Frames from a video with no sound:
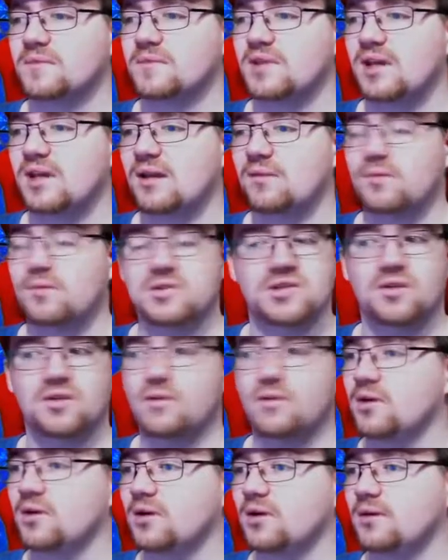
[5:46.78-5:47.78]
Um, what's
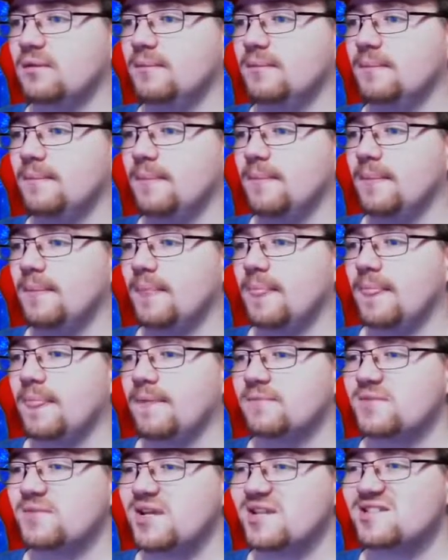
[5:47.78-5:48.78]
going on.
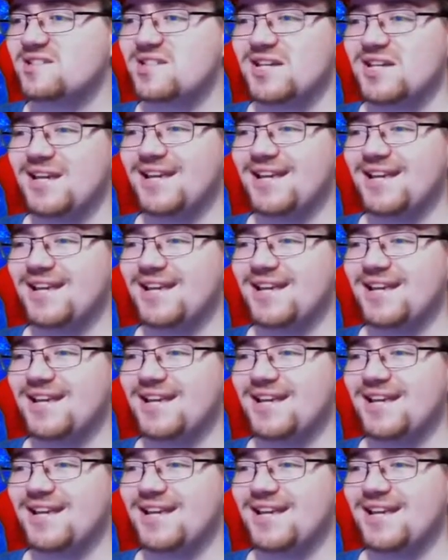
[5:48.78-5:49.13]
Yeah, see?